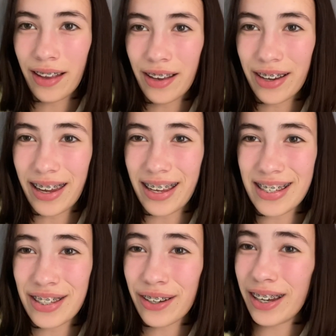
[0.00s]
Okay,
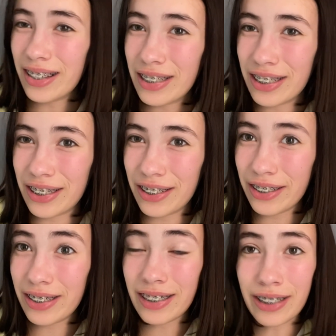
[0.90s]
so
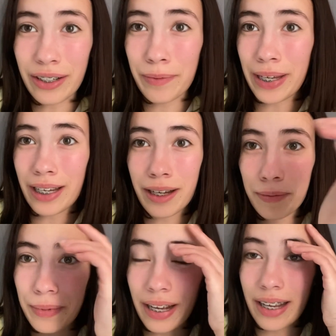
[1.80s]
excuse the no
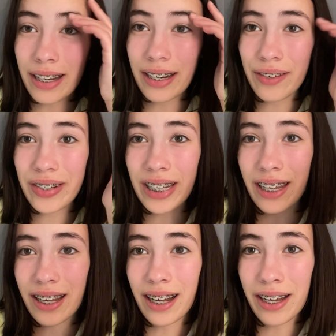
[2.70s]
makeup and
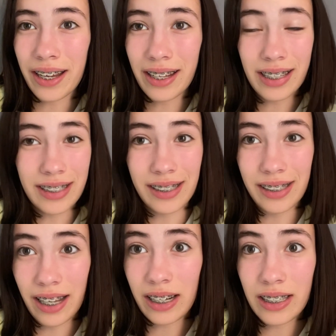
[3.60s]
everything. I This is
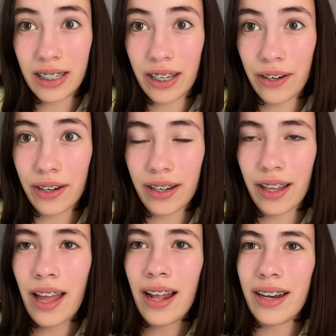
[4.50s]
editing Keira.
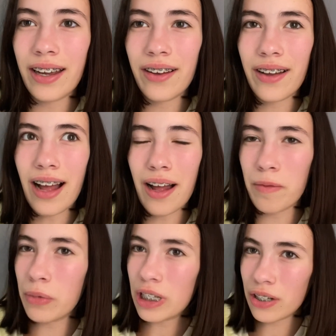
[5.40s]
Now,
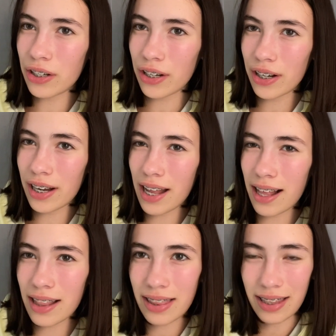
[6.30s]
um, so
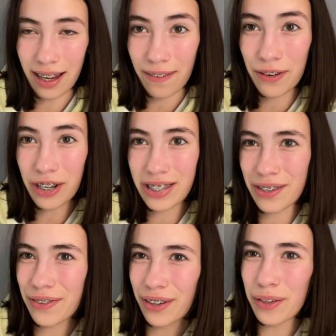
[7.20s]
I forgot to
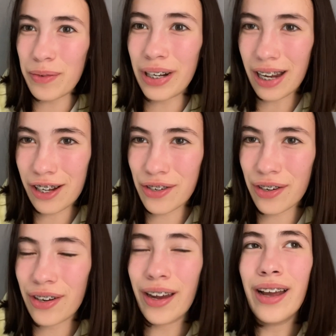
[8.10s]
film an
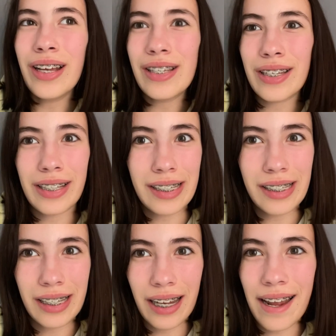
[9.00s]
outro. So this
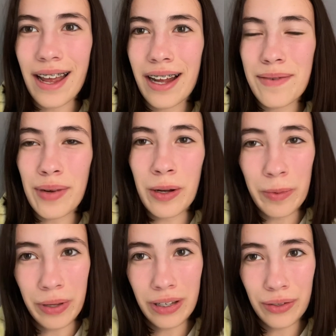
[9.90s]
is it. Um, I
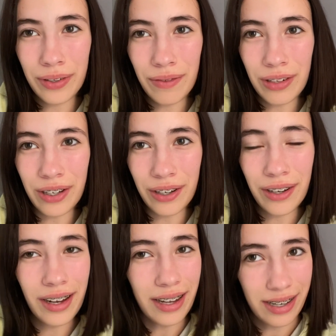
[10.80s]
hope you enjoy the video
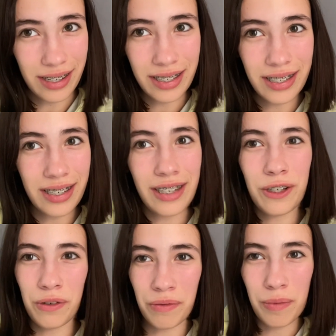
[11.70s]
and stay
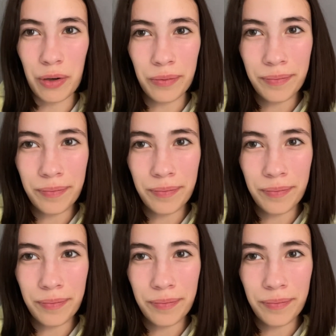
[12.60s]
tuned for more.